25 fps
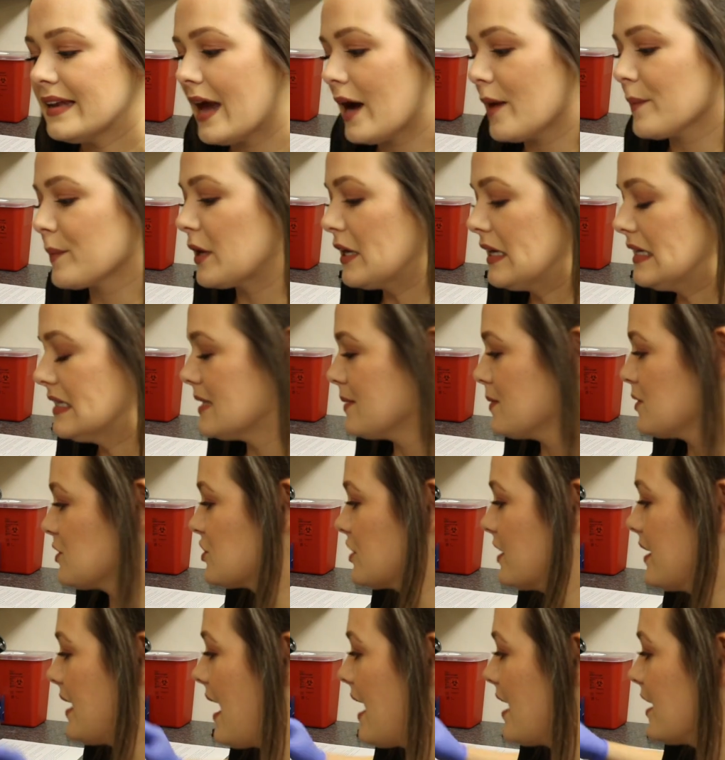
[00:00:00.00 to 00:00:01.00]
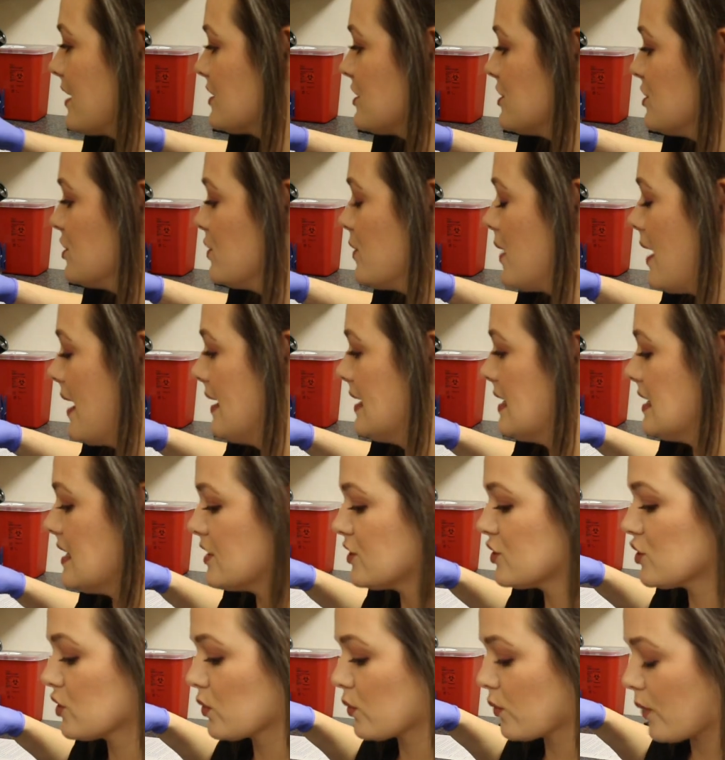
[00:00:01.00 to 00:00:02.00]
Now I'm going to demonstrate how to do
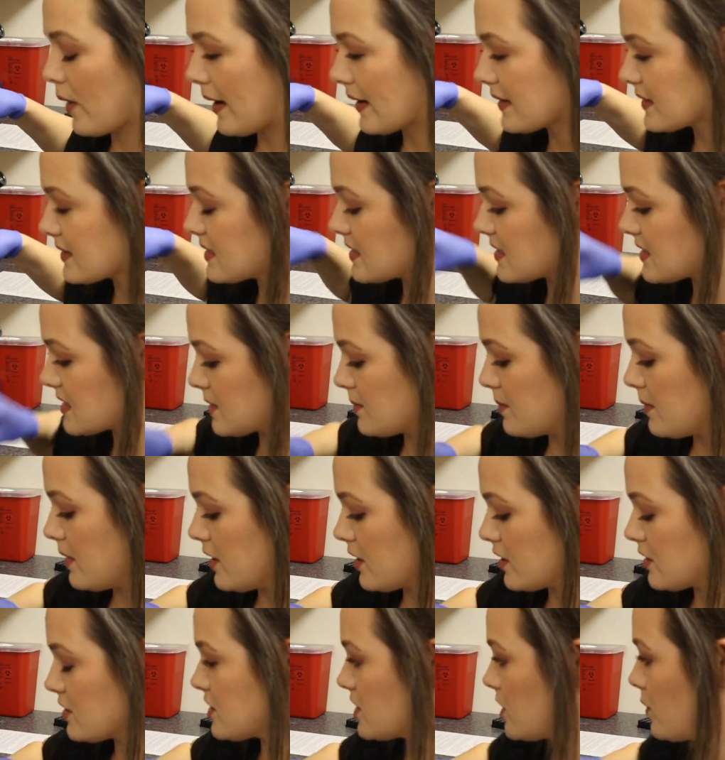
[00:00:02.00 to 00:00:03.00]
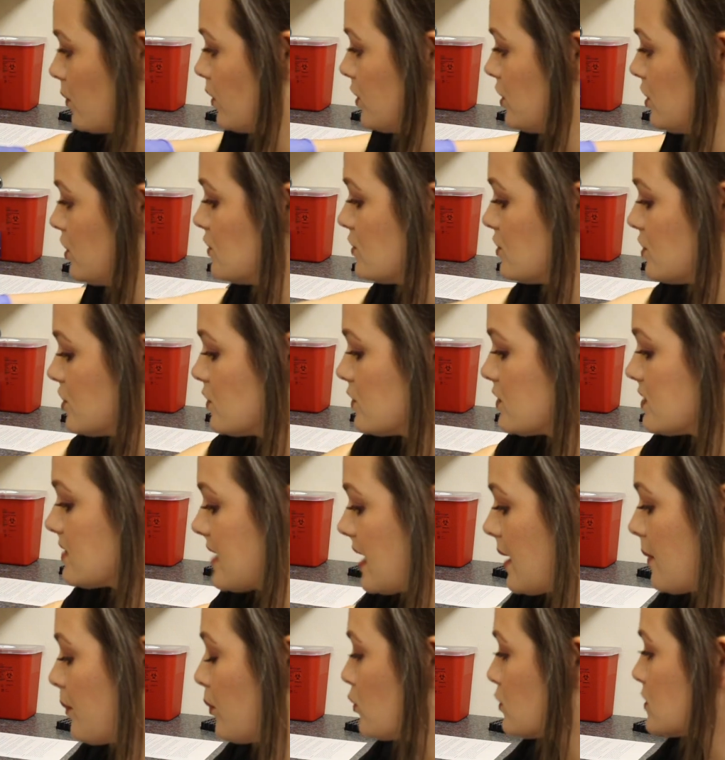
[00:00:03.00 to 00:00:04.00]
a direct smear. So when you do
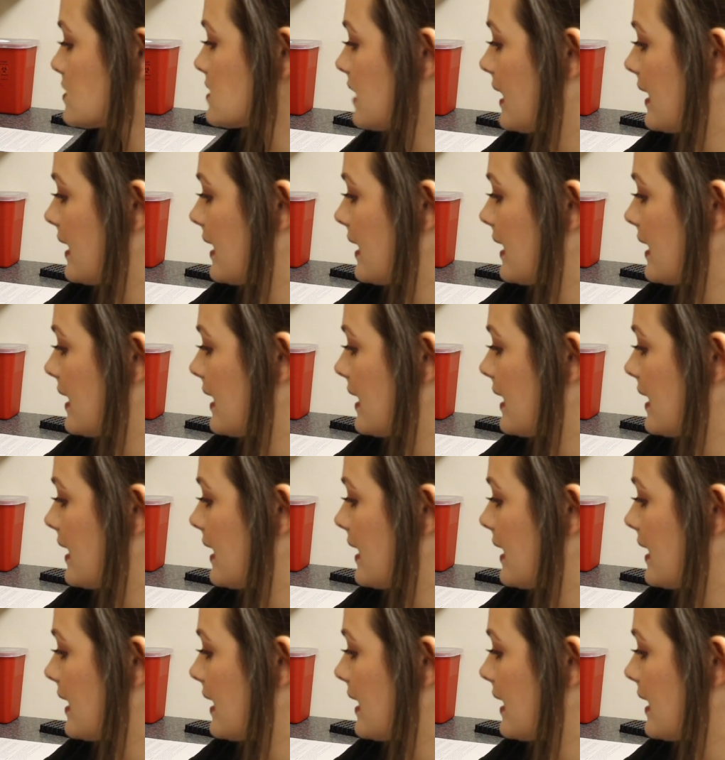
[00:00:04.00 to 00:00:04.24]
samples